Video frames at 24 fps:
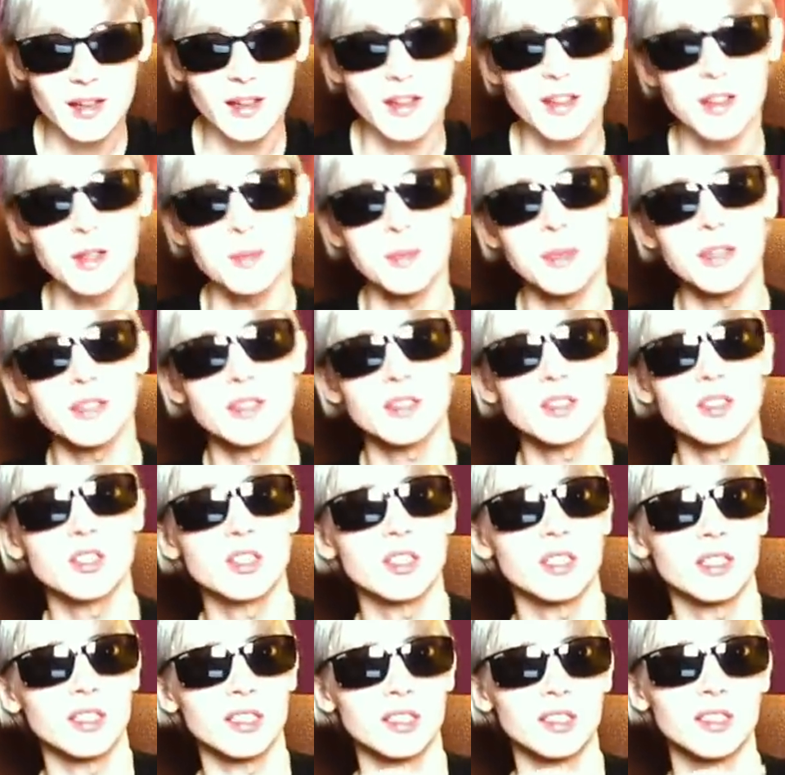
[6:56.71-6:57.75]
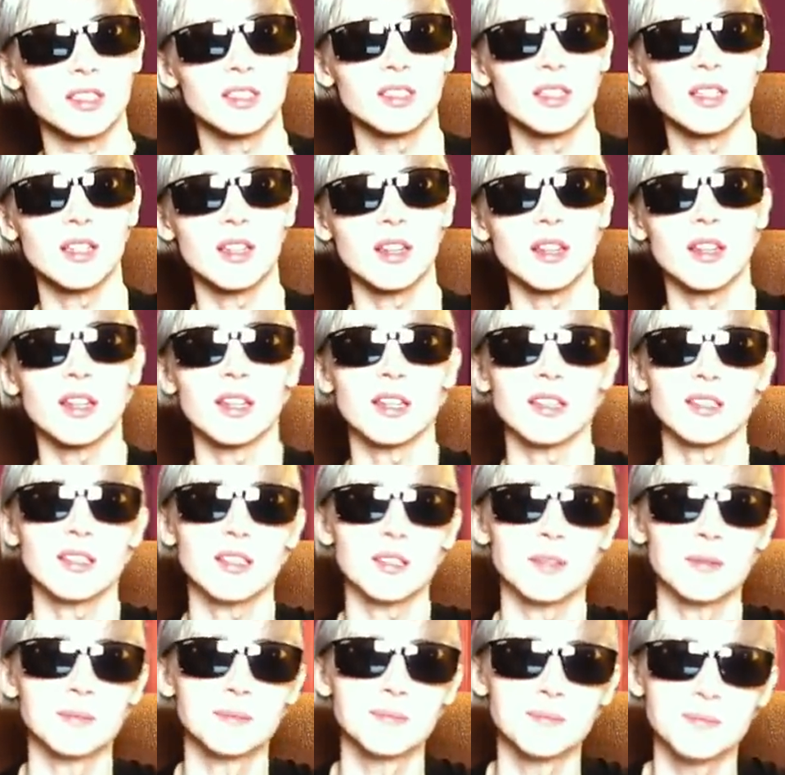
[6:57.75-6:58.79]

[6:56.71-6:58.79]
And the message is this.